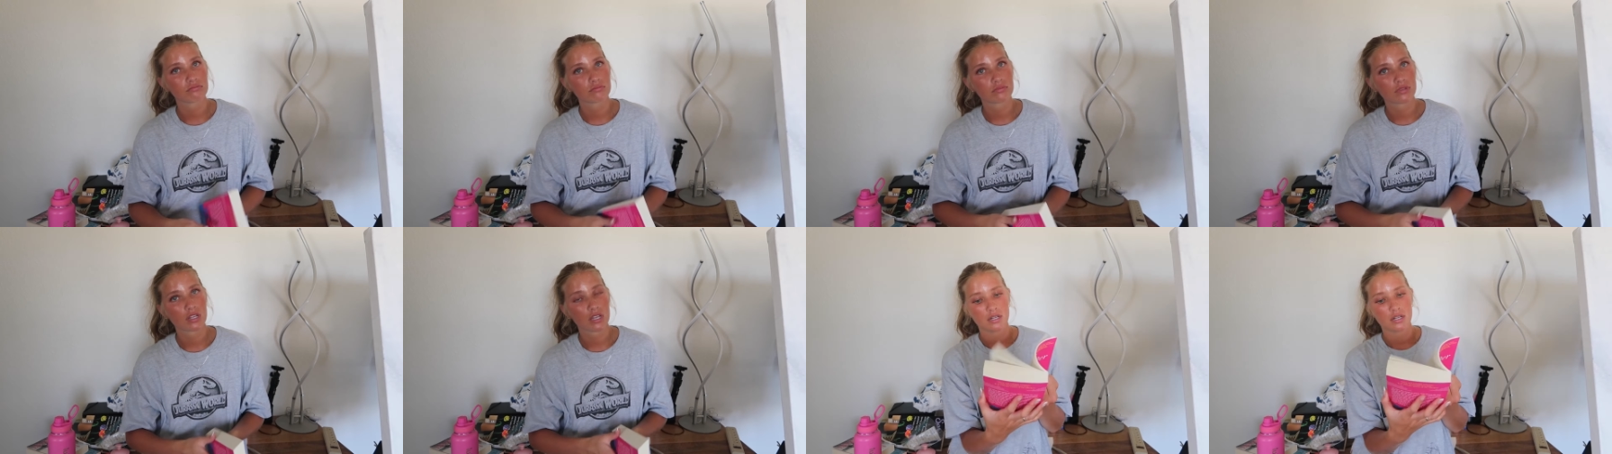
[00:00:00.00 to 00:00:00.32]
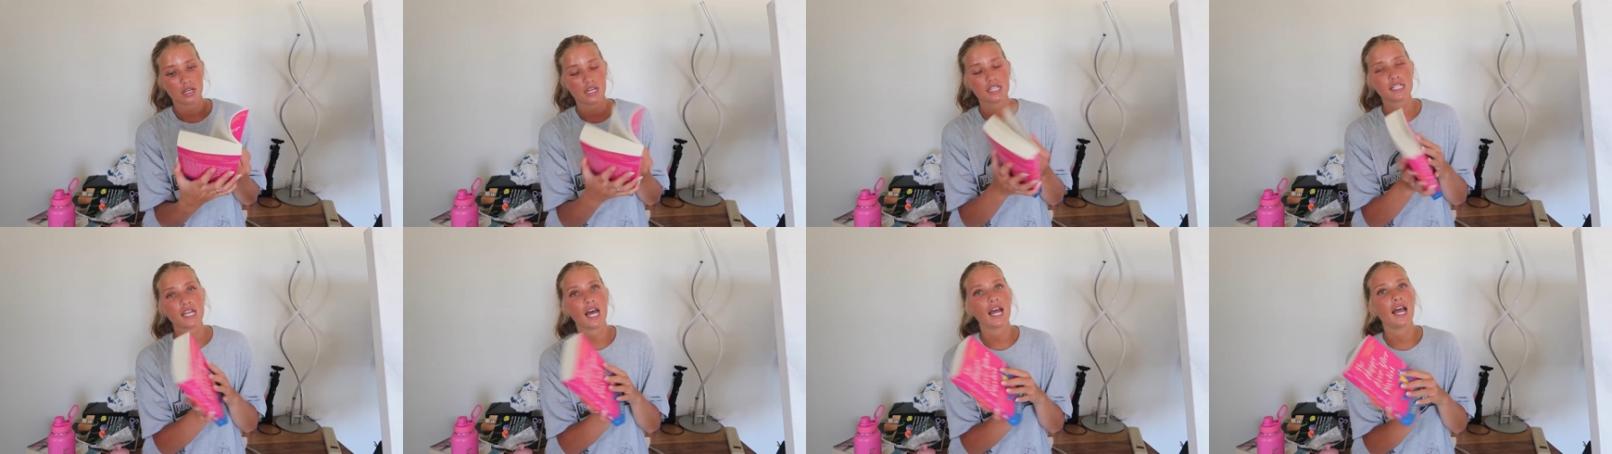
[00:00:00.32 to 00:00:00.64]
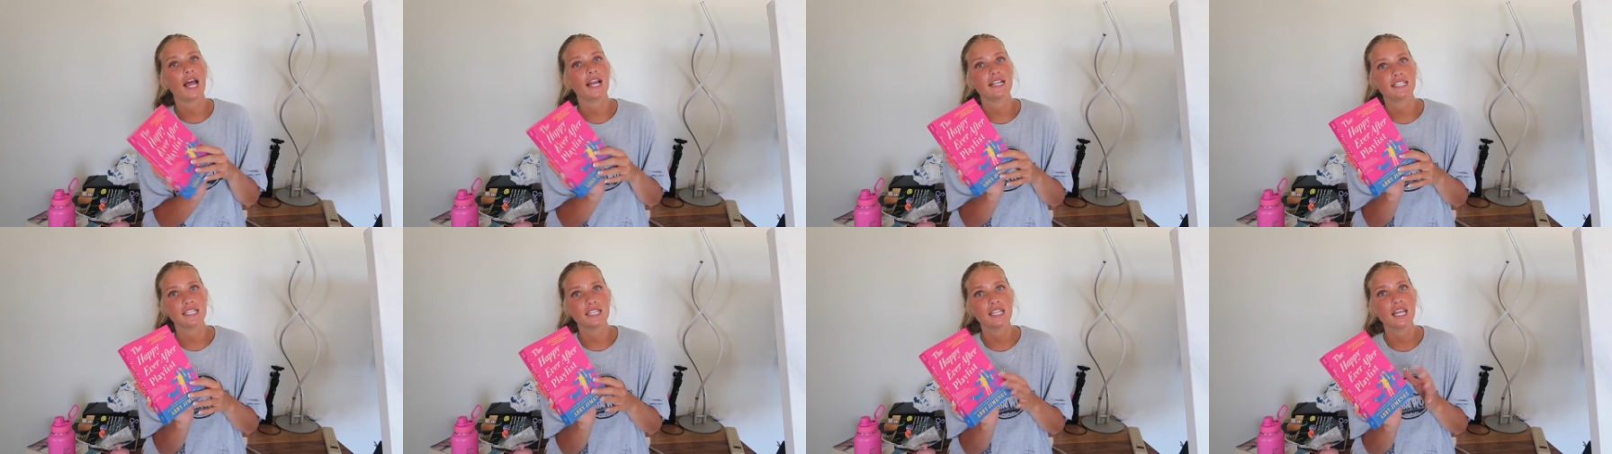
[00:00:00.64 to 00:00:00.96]
Because
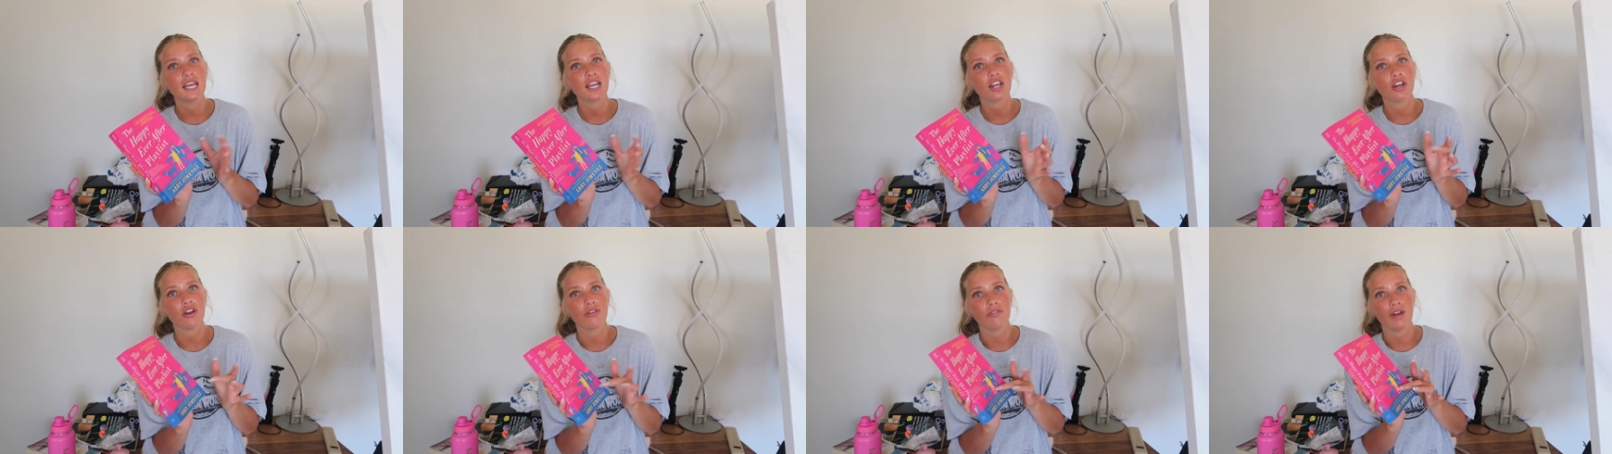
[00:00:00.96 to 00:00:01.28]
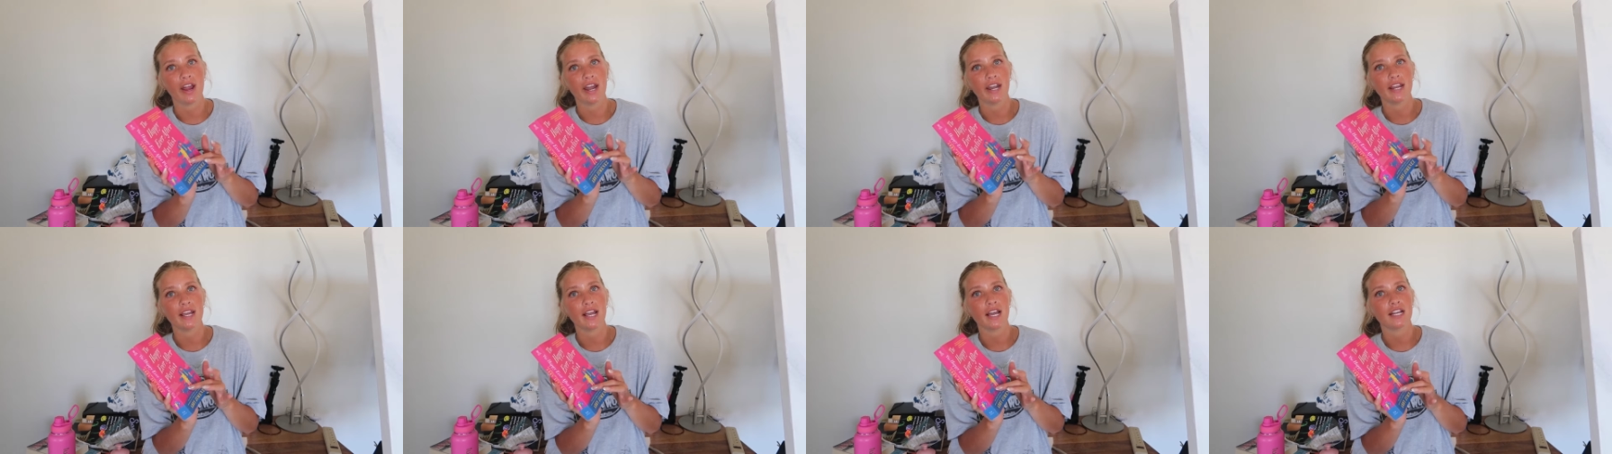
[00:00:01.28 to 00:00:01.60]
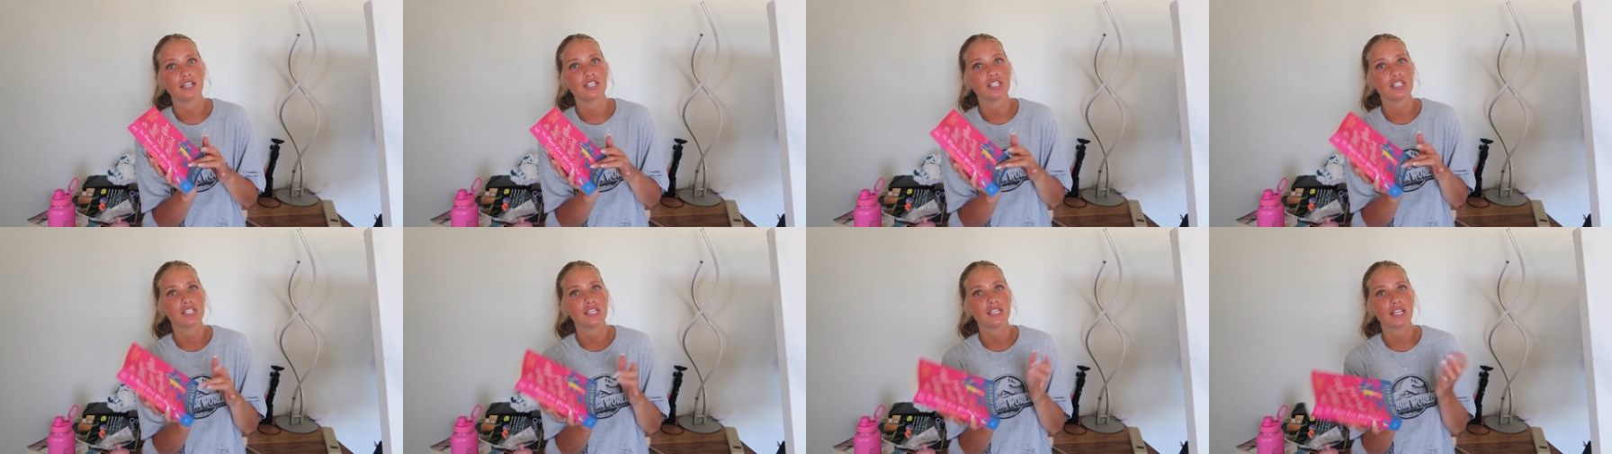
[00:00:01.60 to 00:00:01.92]
I, I did like her writing,
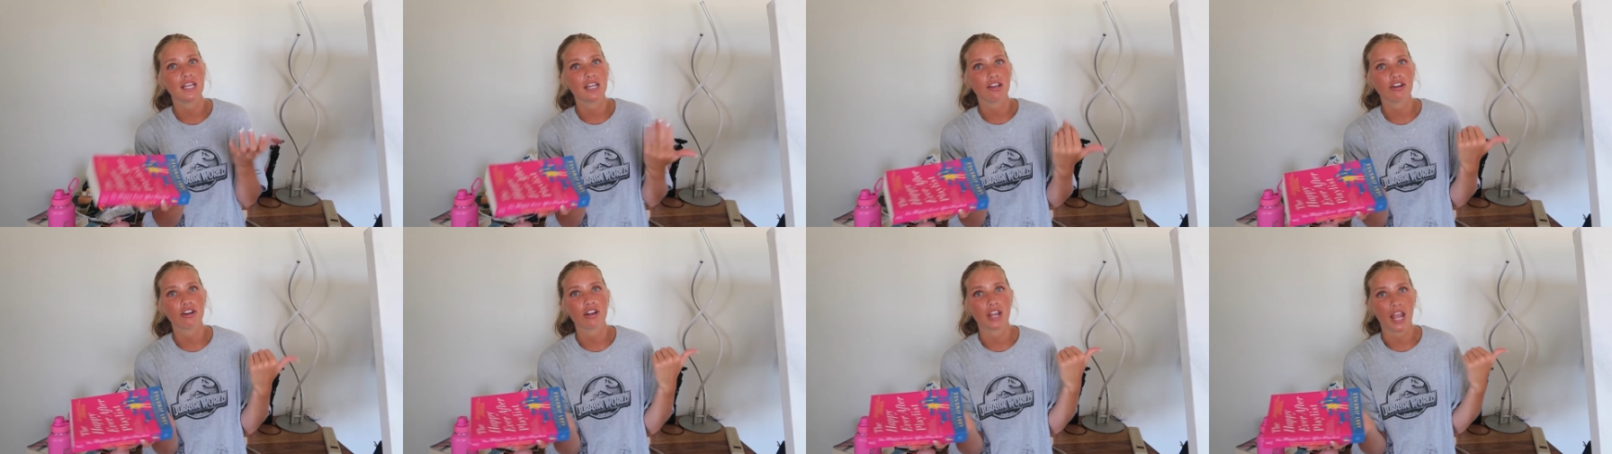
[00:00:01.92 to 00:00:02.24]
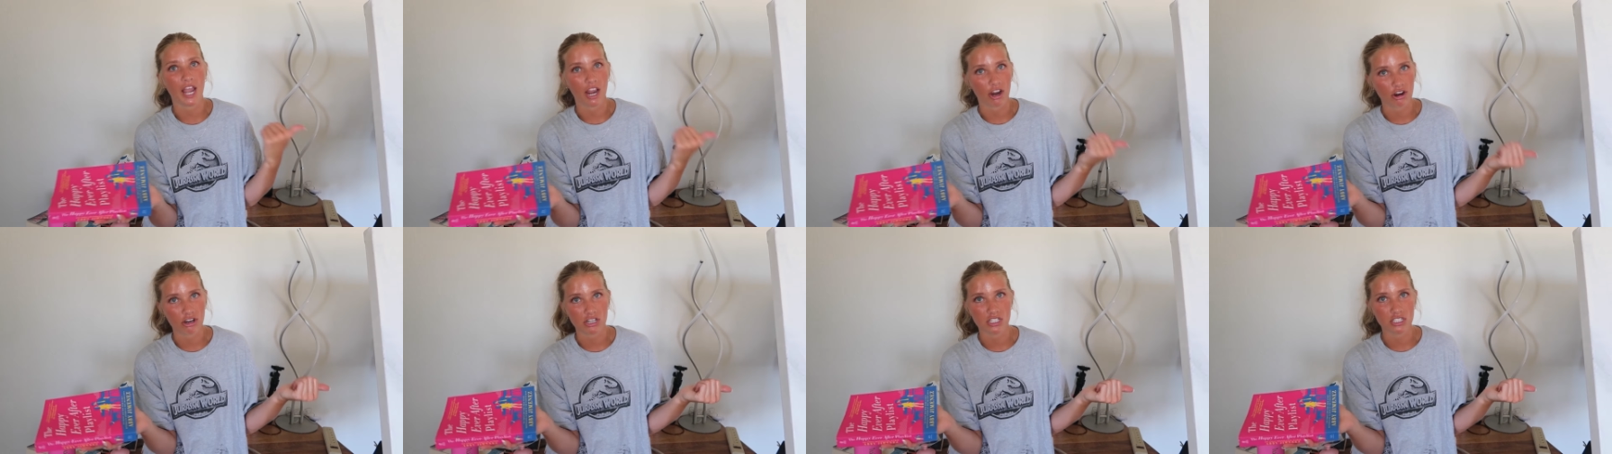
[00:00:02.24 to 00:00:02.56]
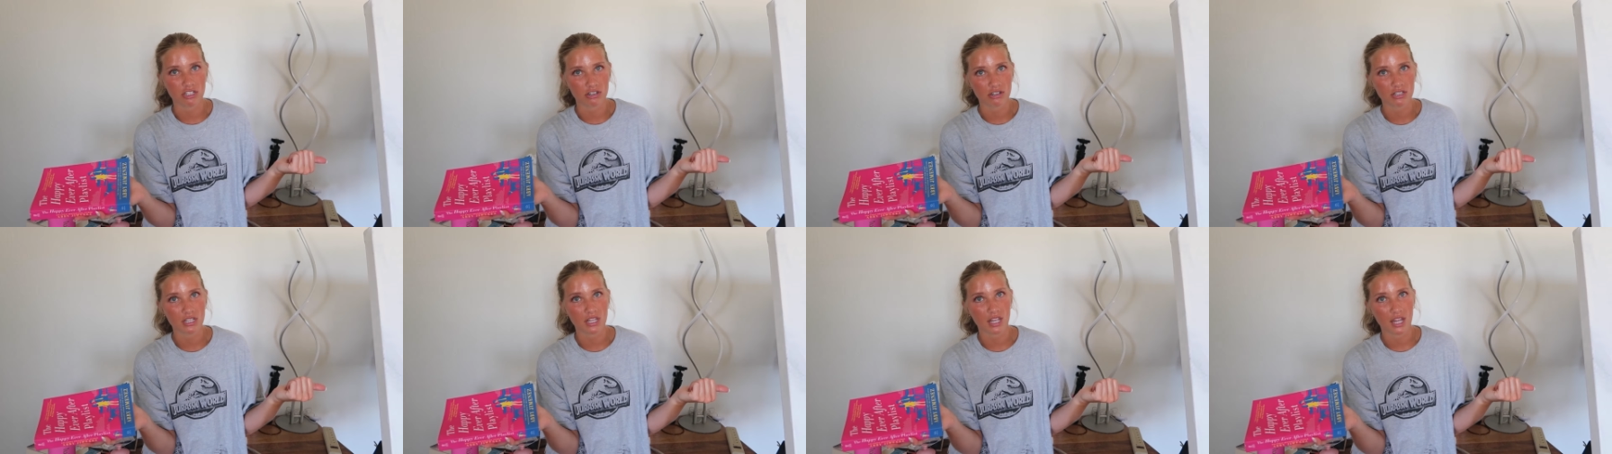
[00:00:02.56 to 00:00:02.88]
I just didn't like her
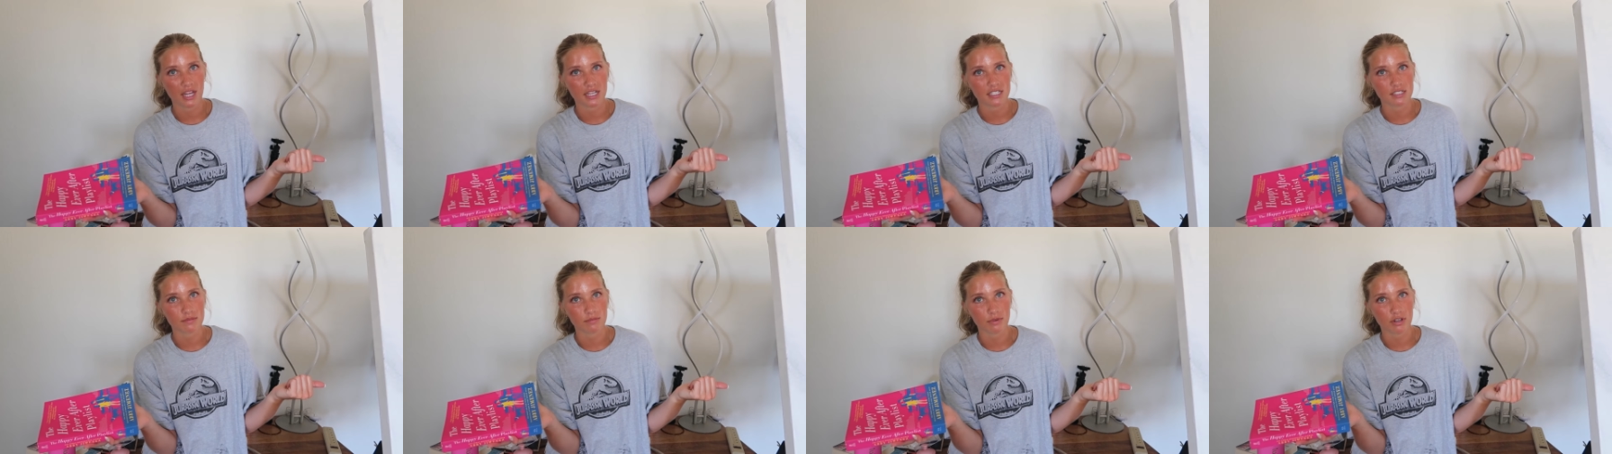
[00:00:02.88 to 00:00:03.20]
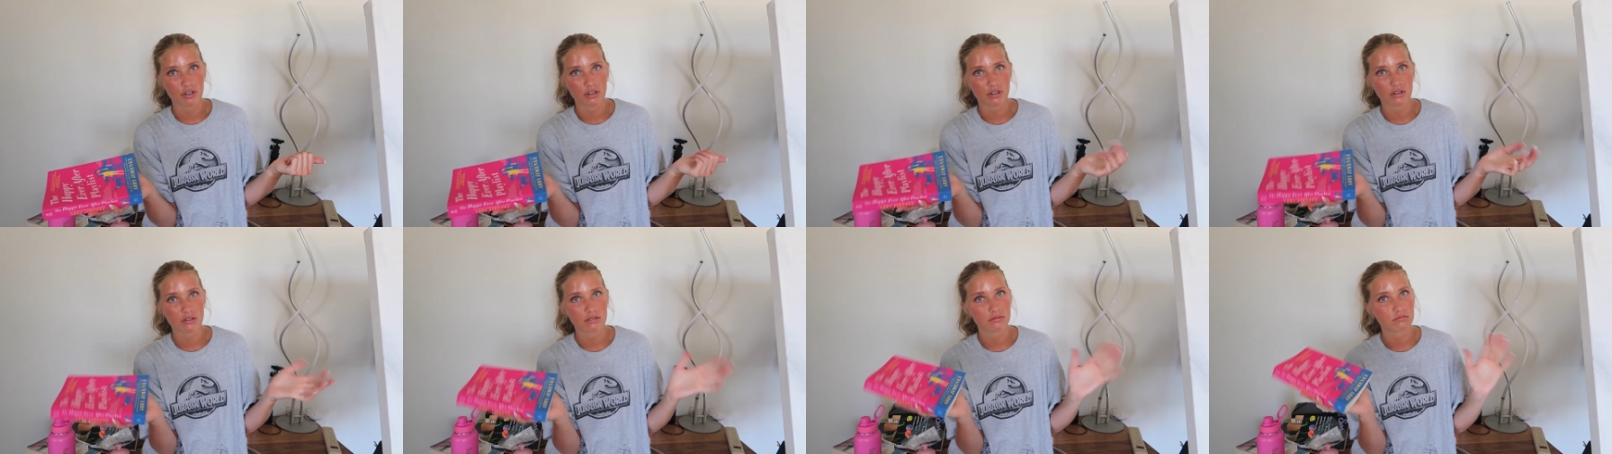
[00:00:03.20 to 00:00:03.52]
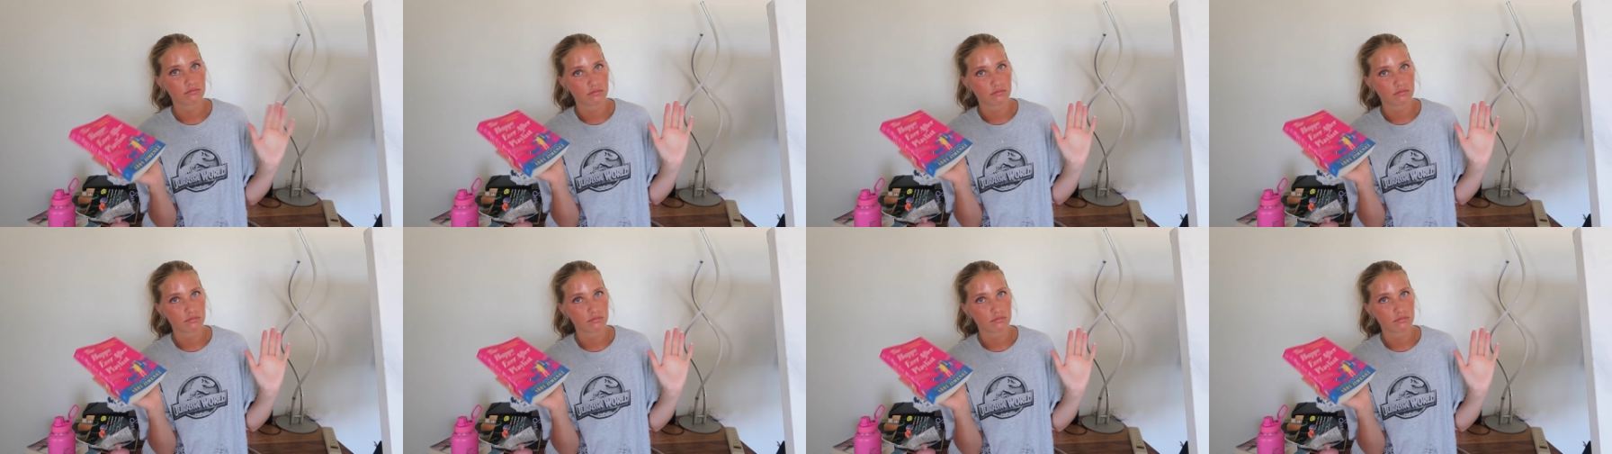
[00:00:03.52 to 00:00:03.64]
character in the last book.